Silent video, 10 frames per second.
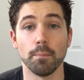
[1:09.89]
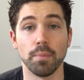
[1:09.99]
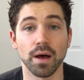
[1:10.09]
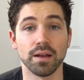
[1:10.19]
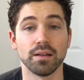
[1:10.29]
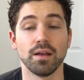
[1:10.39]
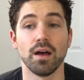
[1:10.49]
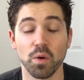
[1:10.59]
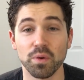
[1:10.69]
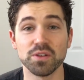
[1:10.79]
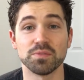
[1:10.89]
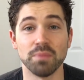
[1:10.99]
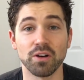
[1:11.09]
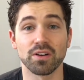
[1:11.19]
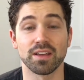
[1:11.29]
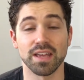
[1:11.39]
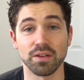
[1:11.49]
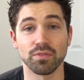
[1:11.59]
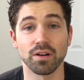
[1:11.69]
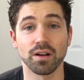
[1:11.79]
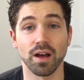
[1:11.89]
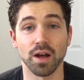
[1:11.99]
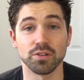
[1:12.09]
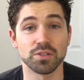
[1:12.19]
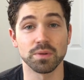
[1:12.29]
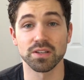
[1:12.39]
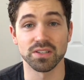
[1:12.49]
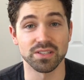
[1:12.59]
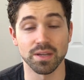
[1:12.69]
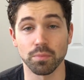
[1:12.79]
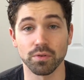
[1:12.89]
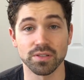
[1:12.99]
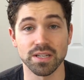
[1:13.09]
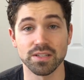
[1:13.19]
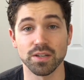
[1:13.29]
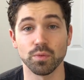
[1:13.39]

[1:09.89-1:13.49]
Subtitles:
but we use milk kefir just because it's simple, it's easy.